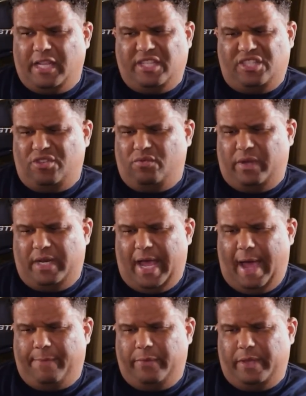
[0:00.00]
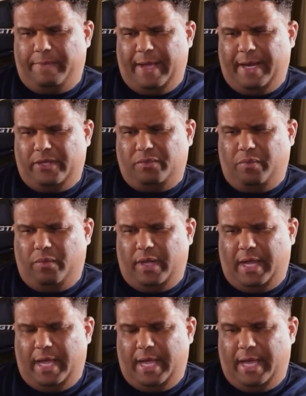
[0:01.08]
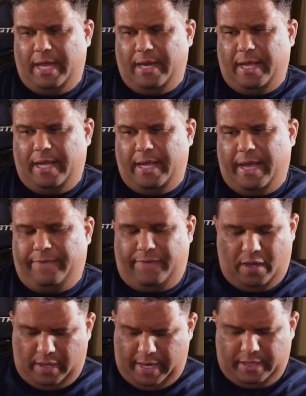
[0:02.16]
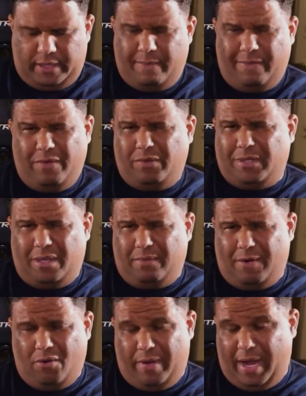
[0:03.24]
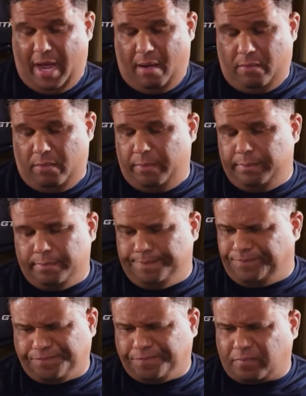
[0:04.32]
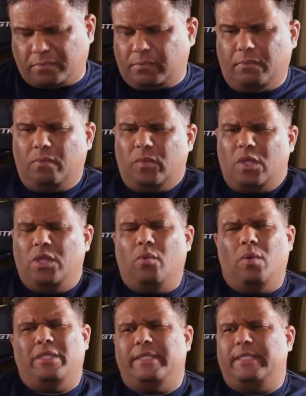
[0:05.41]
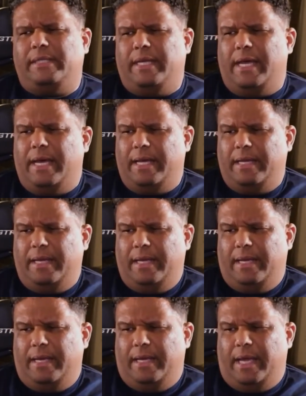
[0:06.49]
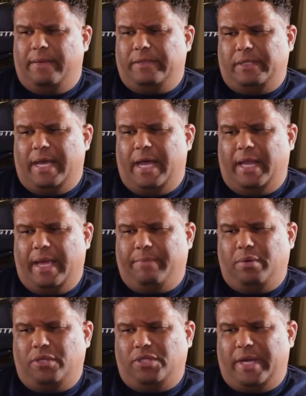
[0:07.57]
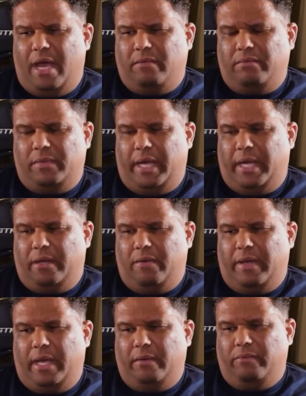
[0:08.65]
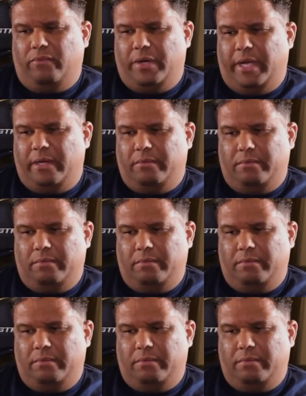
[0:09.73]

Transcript: just knew what had happened with the band at this point, and I felt like some of it was a throwaway album. It wasn't, it was just kind of like pushed out and like, okay, we're done.